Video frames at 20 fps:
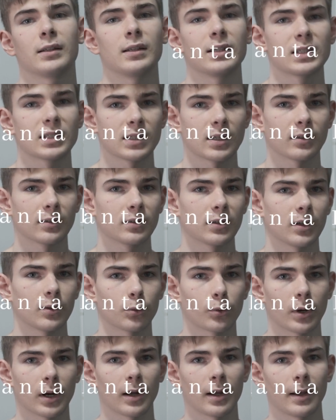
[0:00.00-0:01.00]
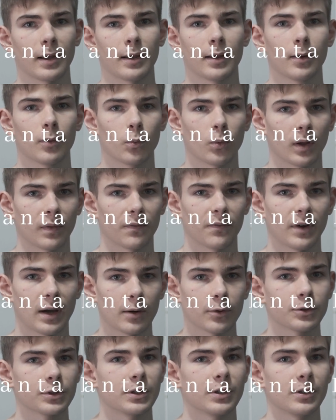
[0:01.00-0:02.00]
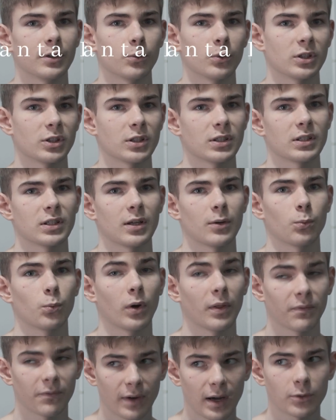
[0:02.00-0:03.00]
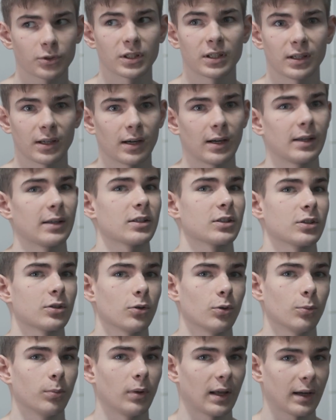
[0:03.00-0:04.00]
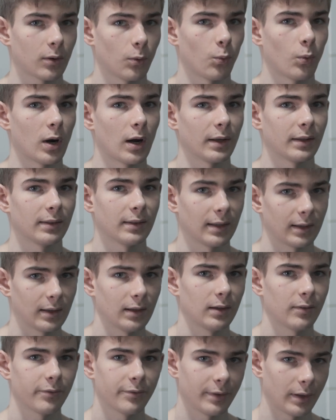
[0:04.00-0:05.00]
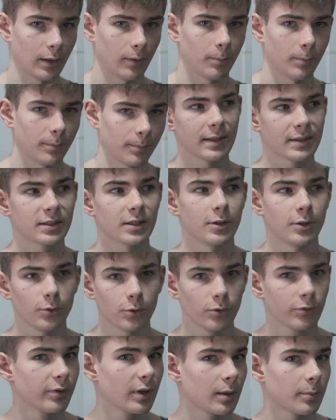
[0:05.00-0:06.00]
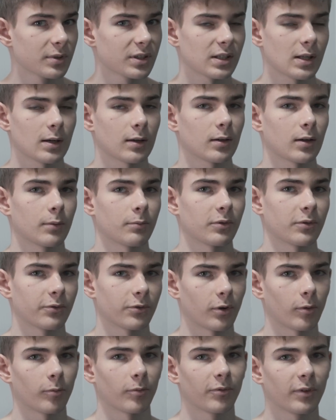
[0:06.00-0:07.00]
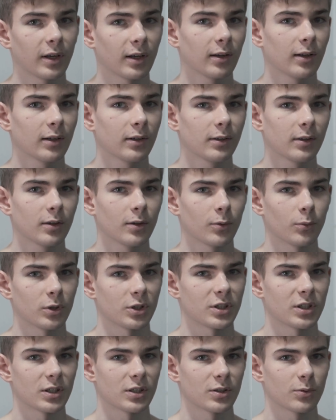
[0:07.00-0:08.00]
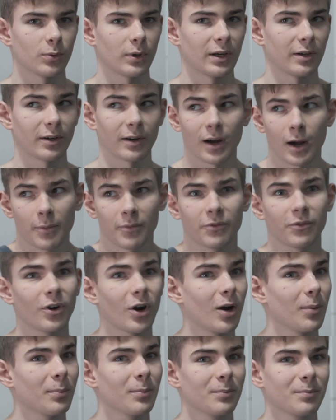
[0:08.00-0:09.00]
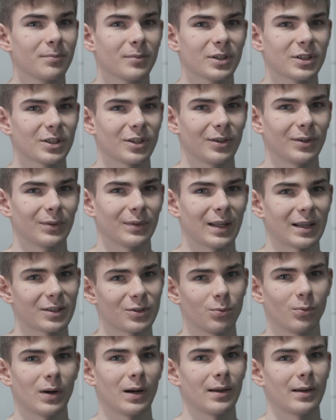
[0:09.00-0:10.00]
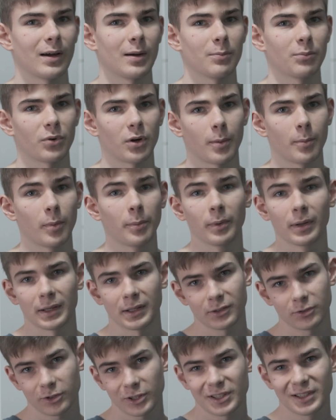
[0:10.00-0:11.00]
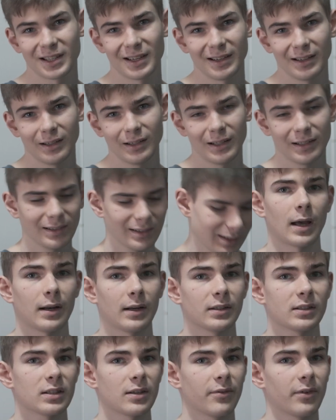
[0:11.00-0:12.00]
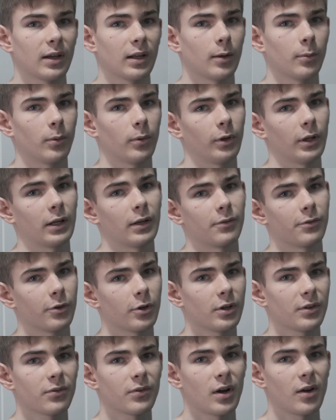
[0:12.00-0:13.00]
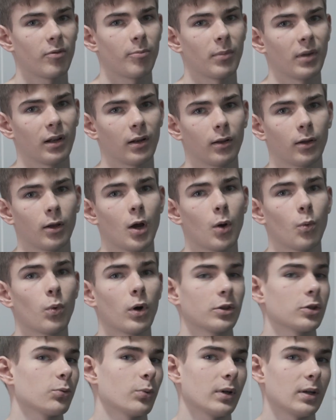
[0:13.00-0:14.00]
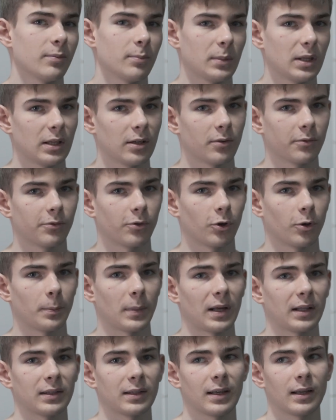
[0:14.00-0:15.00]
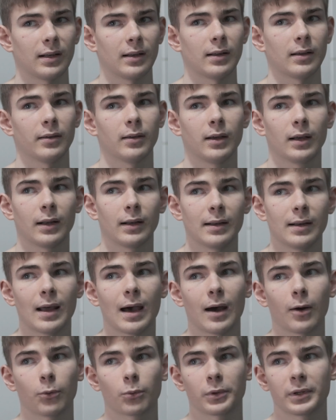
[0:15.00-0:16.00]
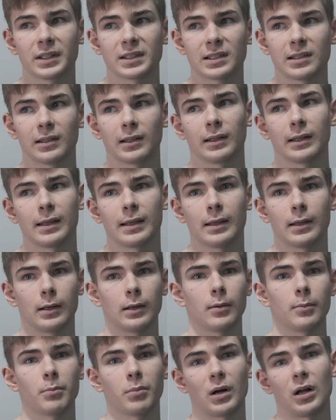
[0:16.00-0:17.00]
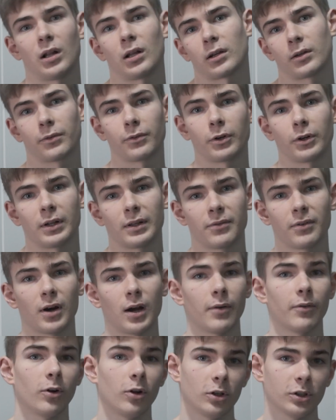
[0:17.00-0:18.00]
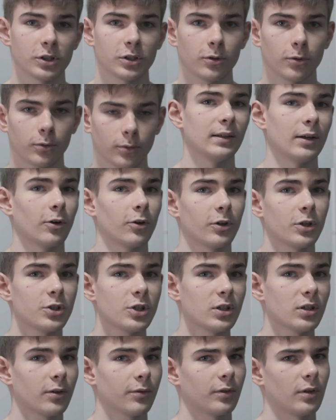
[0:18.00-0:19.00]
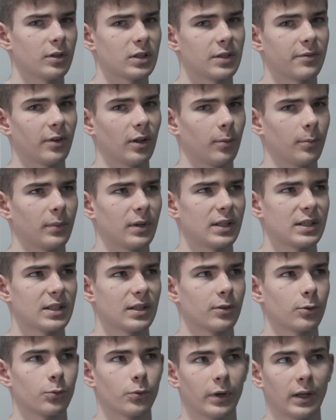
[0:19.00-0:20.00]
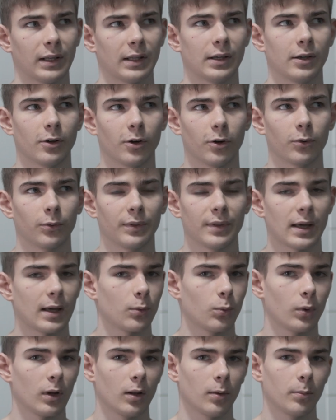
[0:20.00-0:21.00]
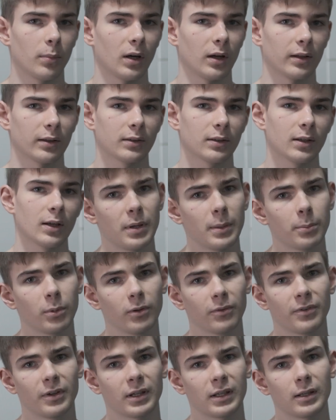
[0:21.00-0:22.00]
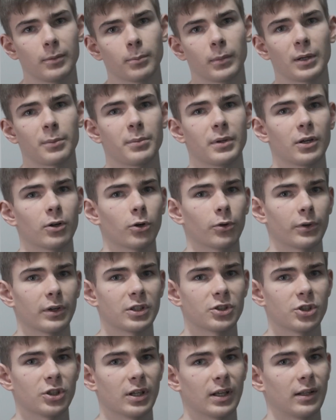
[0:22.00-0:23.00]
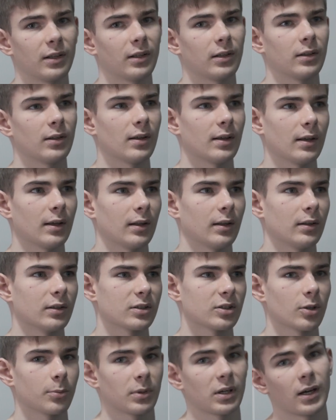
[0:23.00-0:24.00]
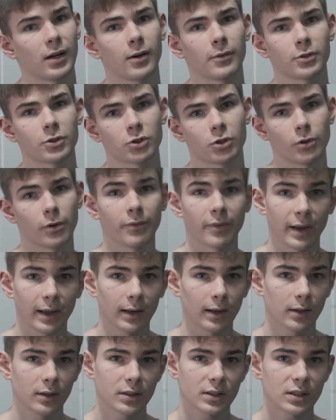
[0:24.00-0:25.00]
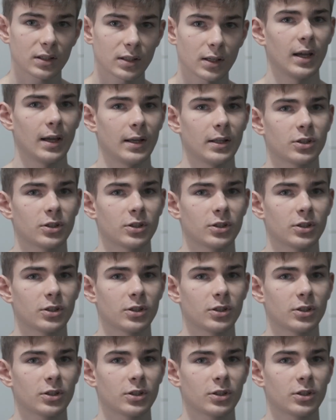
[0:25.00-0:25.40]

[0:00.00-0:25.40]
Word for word: the Santa RAE 1000, which is a 1000 ISO black and white negative film. It's a new film stock coming from Finland, which is where I'm from, so that's why I'm probably interested in it, and it's available in 35mm, 120 medium format and now recently in bulk 35 also. The origin of this film isn't really known that well, but people think it might be originated in some kind of surveillance.